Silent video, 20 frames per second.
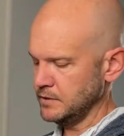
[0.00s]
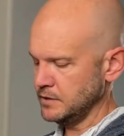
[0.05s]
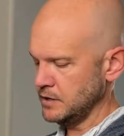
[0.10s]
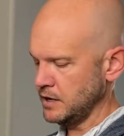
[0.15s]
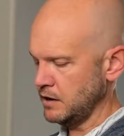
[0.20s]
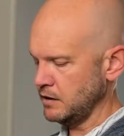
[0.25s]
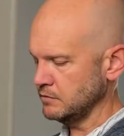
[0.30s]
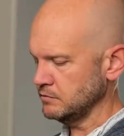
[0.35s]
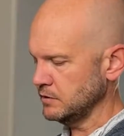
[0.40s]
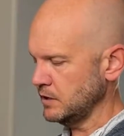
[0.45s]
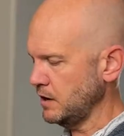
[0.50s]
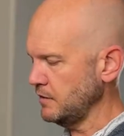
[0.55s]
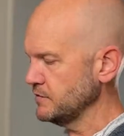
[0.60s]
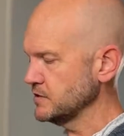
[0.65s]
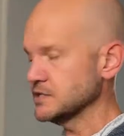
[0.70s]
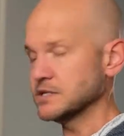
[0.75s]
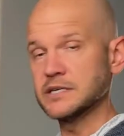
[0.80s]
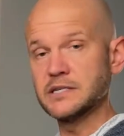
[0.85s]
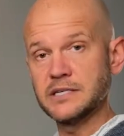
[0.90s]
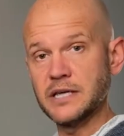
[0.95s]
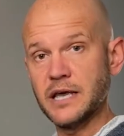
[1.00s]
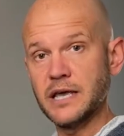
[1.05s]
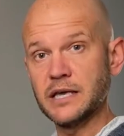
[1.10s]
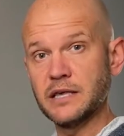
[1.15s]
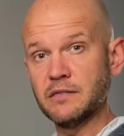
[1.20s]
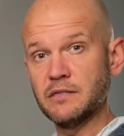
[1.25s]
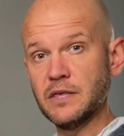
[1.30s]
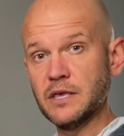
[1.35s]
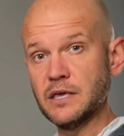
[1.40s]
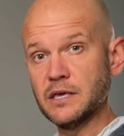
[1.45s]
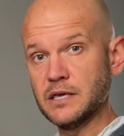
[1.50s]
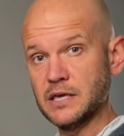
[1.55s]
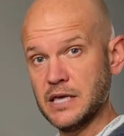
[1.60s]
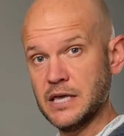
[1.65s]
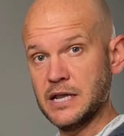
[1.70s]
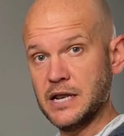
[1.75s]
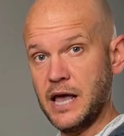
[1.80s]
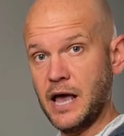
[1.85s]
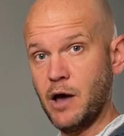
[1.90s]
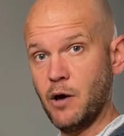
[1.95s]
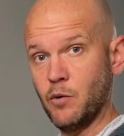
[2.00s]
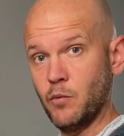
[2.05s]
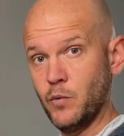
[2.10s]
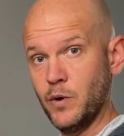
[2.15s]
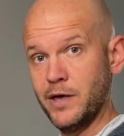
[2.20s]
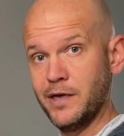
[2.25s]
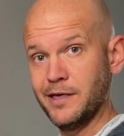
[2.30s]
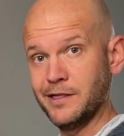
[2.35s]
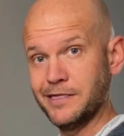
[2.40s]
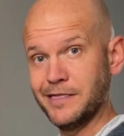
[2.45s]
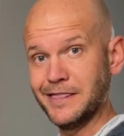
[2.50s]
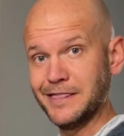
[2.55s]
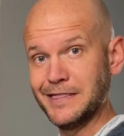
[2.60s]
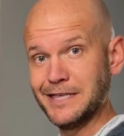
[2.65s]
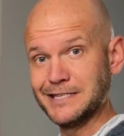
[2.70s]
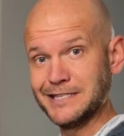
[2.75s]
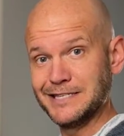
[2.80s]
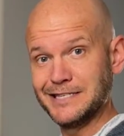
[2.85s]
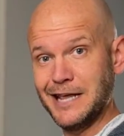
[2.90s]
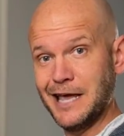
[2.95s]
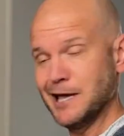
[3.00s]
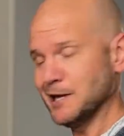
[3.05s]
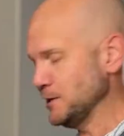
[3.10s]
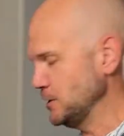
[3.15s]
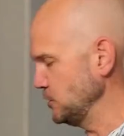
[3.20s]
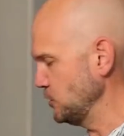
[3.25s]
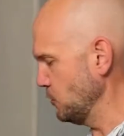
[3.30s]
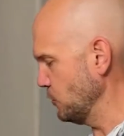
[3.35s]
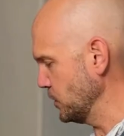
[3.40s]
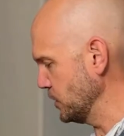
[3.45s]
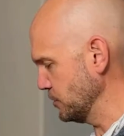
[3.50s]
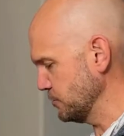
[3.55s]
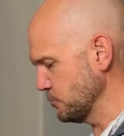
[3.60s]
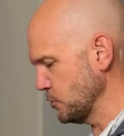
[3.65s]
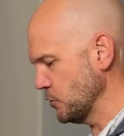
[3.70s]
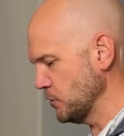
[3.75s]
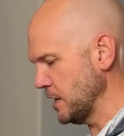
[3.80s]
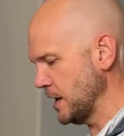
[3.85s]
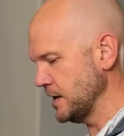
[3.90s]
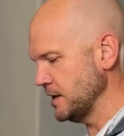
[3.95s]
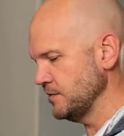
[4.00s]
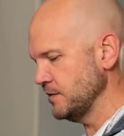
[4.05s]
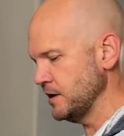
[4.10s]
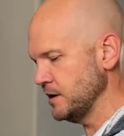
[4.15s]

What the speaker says: Now, obviously take the kit out with the steak. You don't want to throw that in